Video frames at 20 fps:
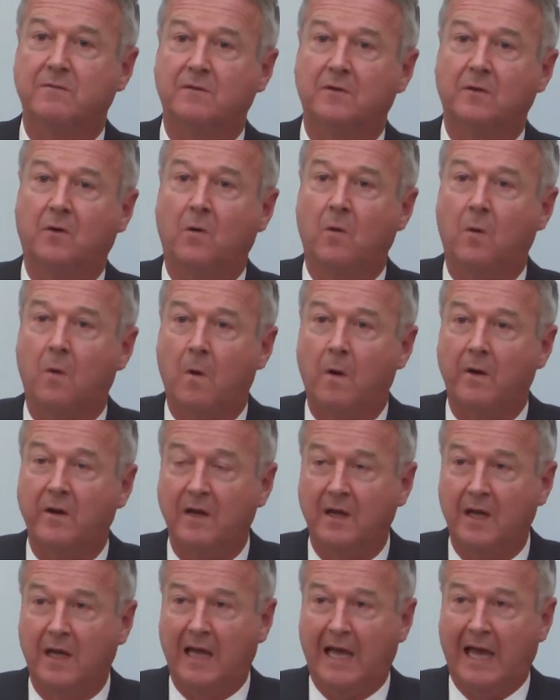of the
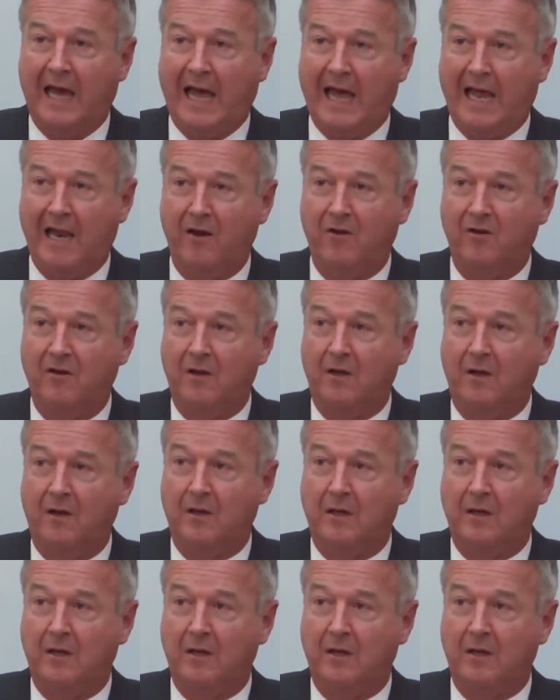court, and